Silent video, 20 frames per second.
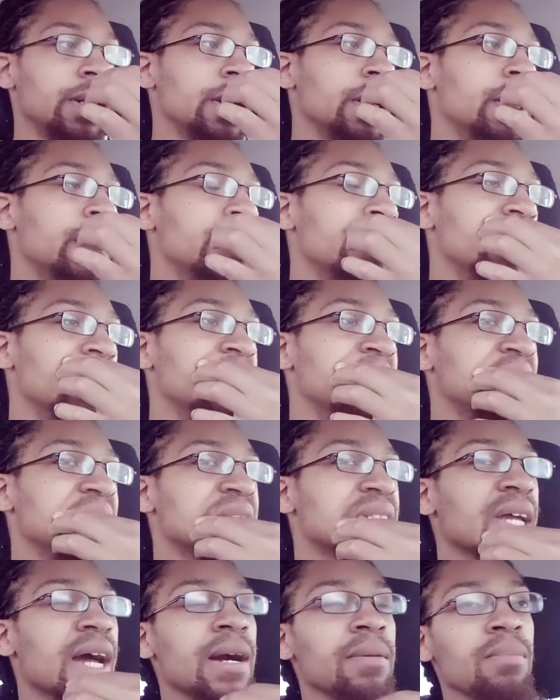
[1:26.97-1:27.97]
in the
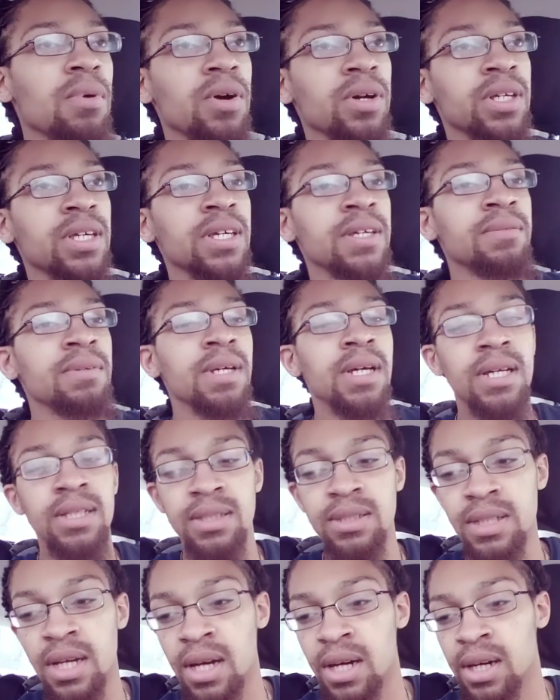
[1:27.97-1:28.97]
stock market.
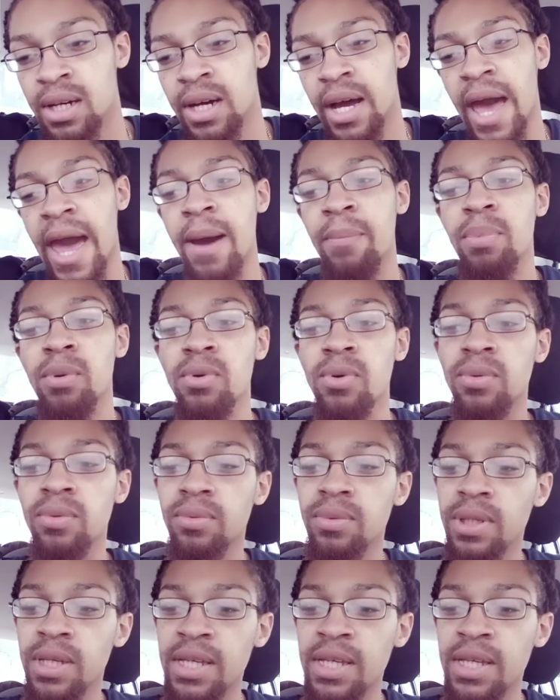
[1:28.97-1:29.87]
Apple